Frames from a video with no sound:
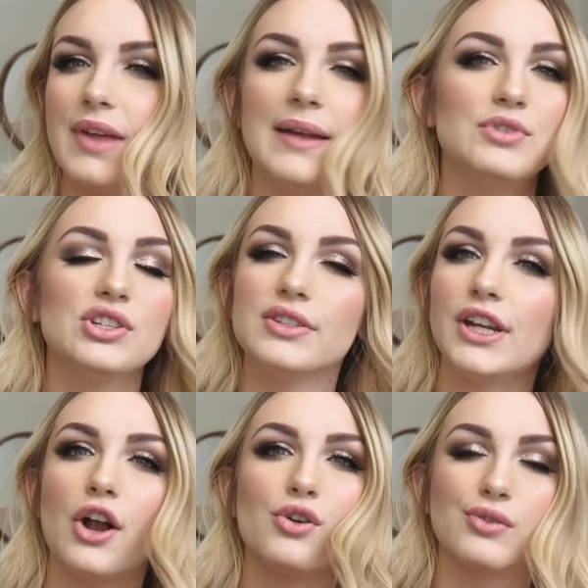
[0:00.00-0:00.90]
I'm just,
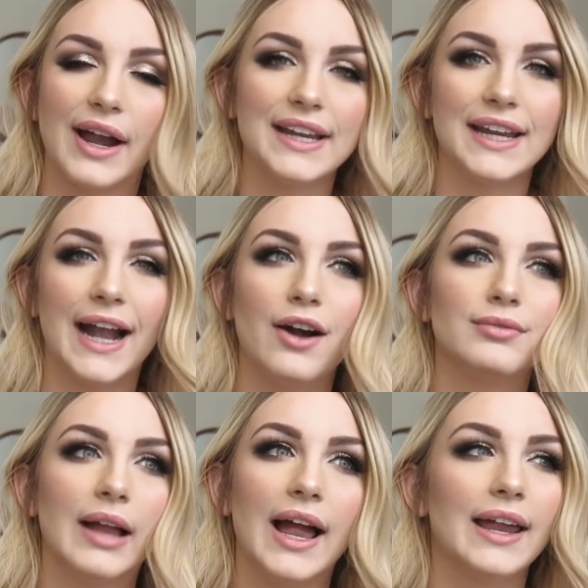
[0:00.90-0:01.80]
you know, grinding it out.
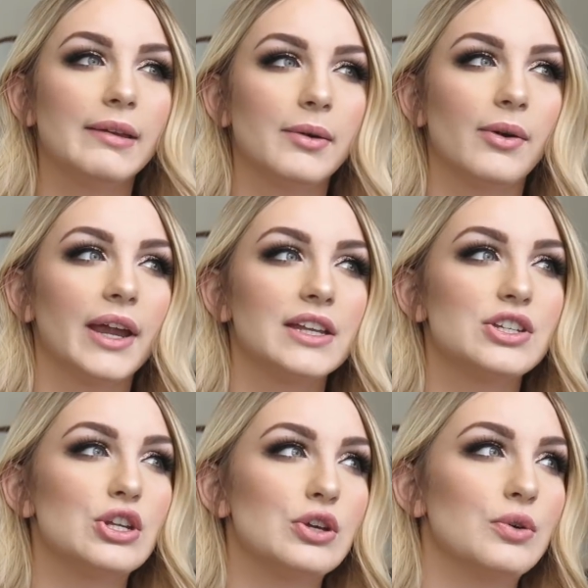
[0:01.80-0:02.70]
I'm going
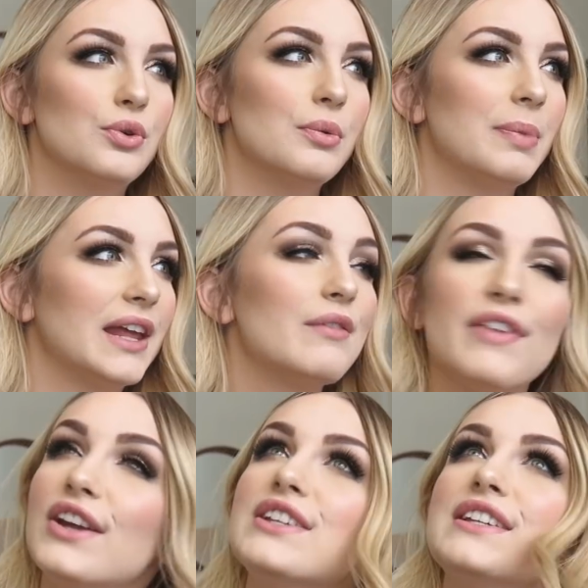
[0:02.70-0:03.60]
to be
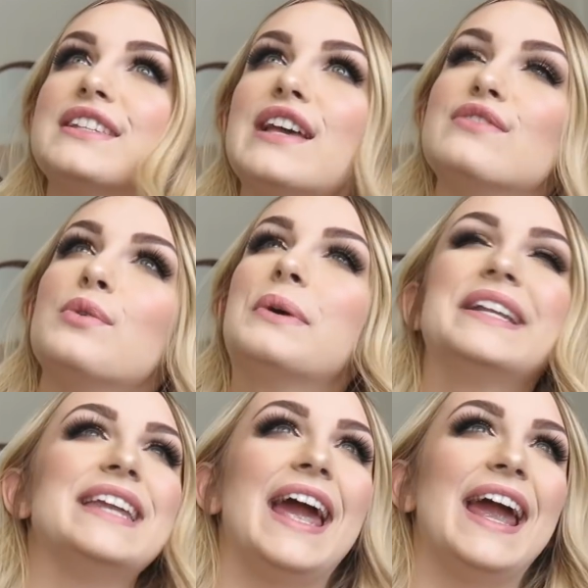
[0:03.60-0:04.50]
very successful
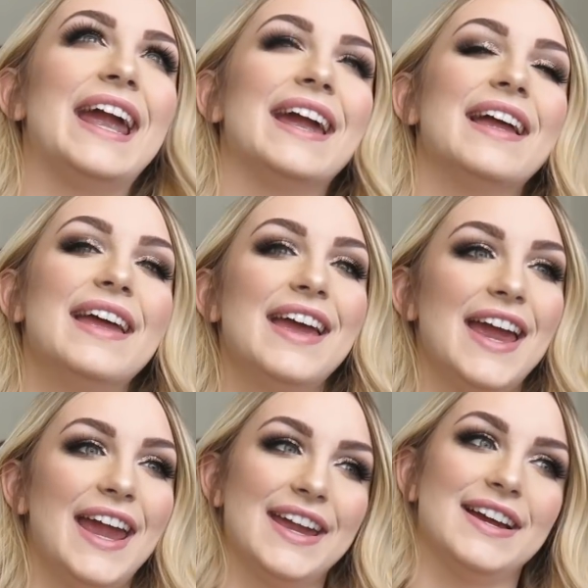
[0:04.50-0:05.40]
one day
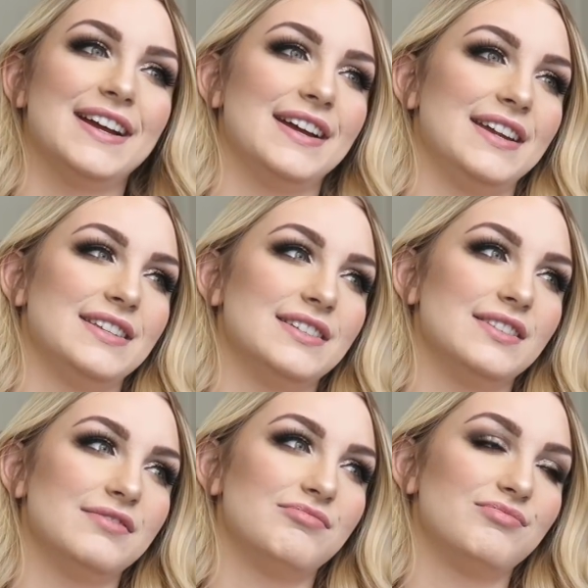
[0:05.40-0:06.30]
and
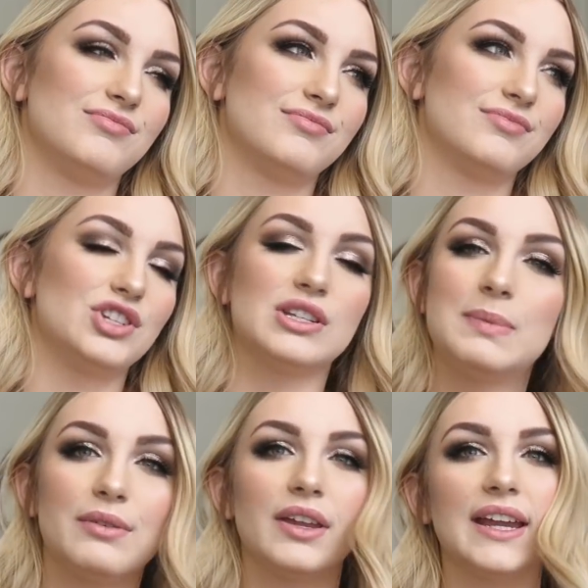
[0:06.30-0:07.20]
just
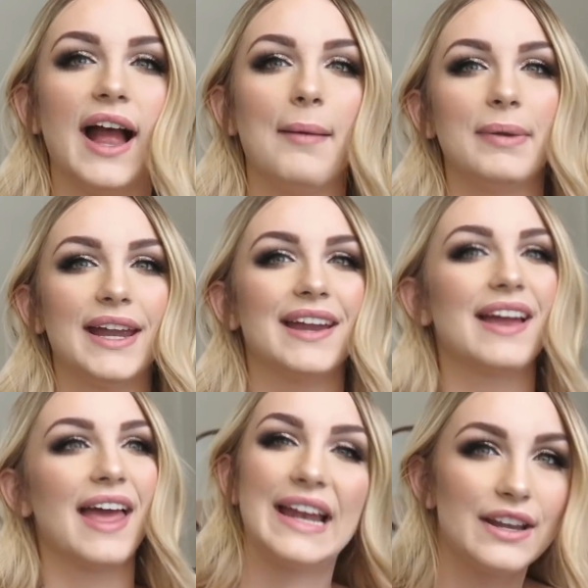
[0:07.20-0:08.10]
be really happy.
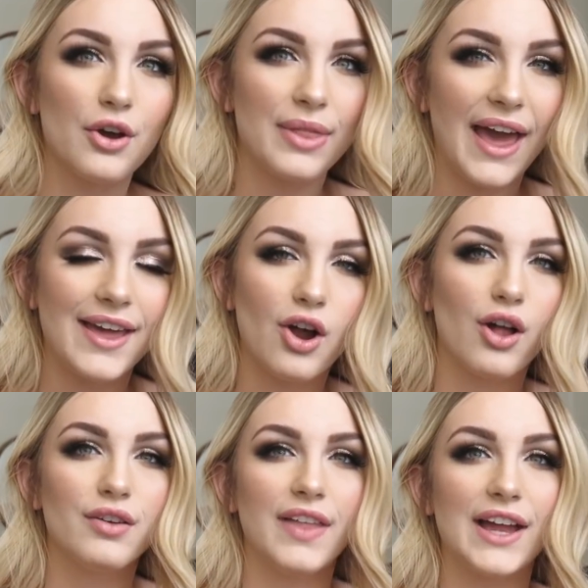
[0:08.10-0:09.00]
And I know that
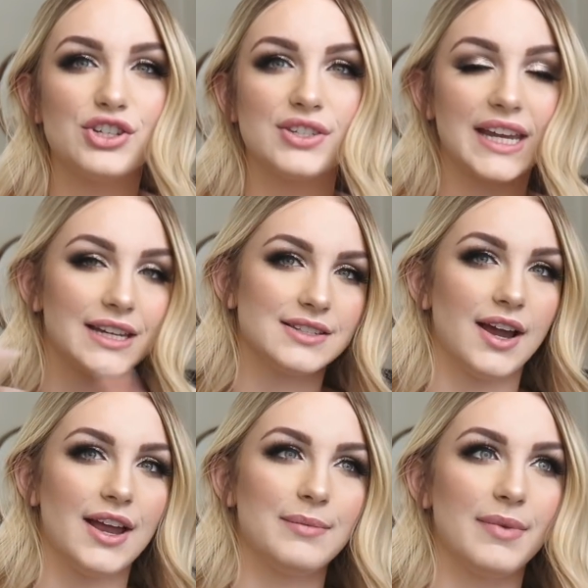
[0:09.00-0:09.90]
all of that just takes
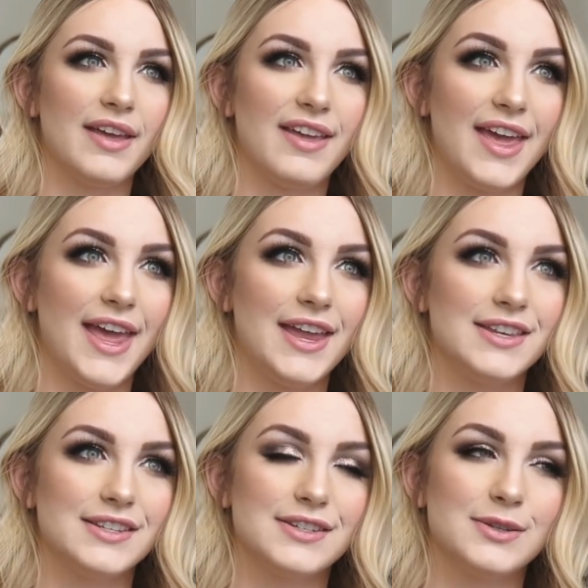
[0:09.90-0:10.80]
time,
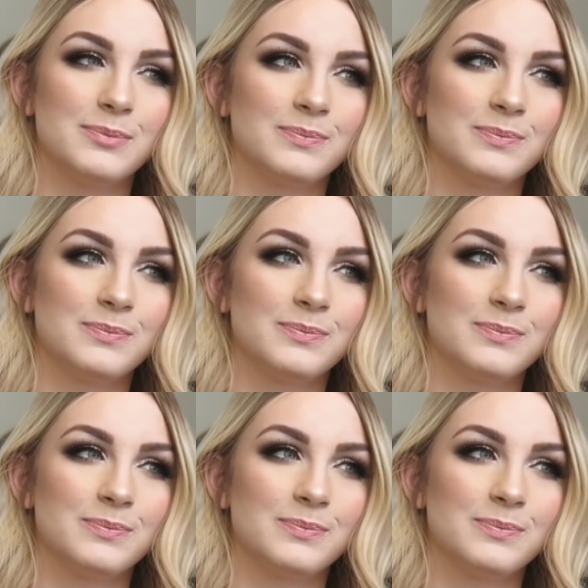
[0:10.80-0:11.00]
and